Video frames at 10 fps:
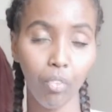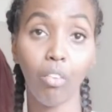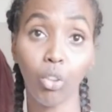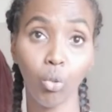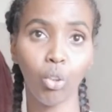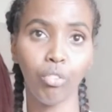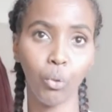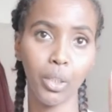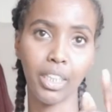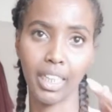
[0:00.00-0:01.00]
I've still got
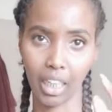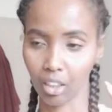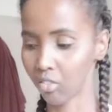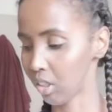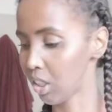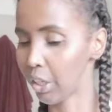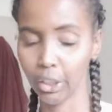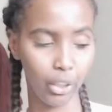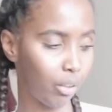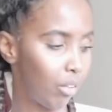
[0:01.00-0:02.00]
14 days I can return
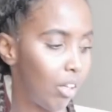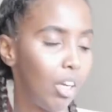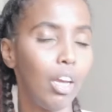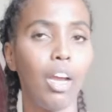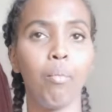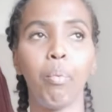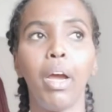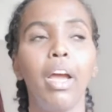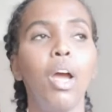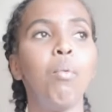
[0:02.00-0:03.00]
you.
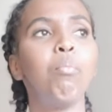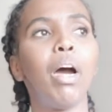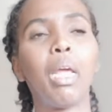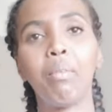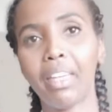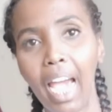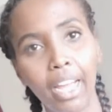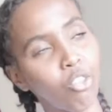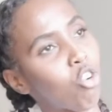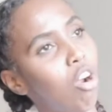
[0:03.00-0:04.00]
But my name's
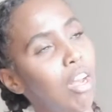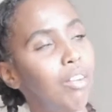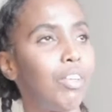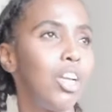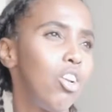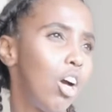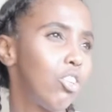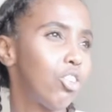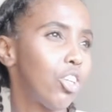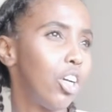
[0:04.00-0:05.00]
Khadra, I live in
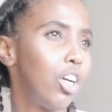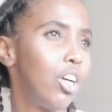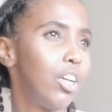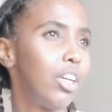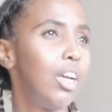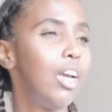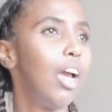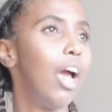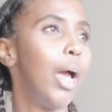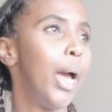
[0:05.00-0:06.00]
London.
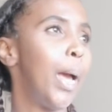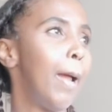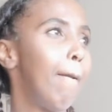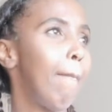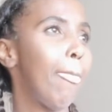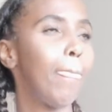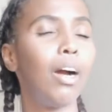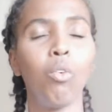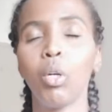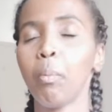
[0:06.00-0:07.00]

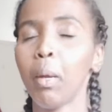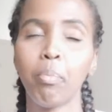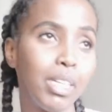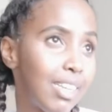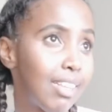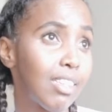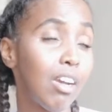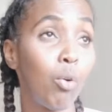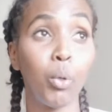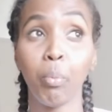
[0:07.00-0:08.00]
I want to be a presenter,
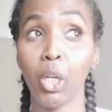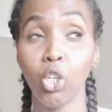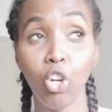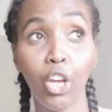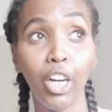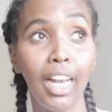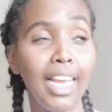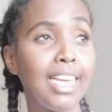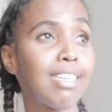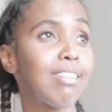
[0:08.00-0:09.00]
I want to be a
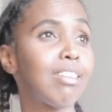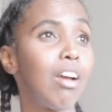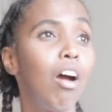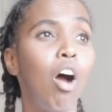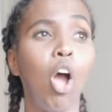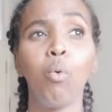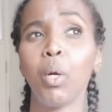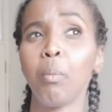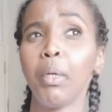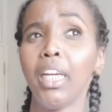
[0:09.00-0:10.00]
journalist. I
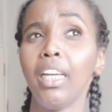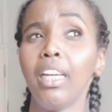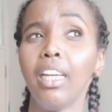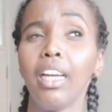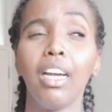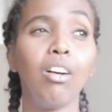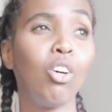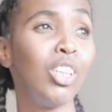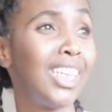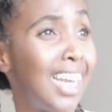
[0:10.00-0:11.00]
want to be
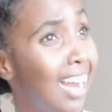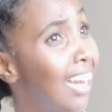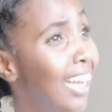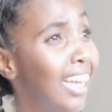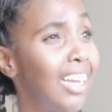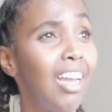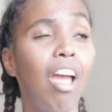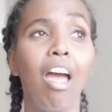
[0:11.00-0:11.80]
on telly.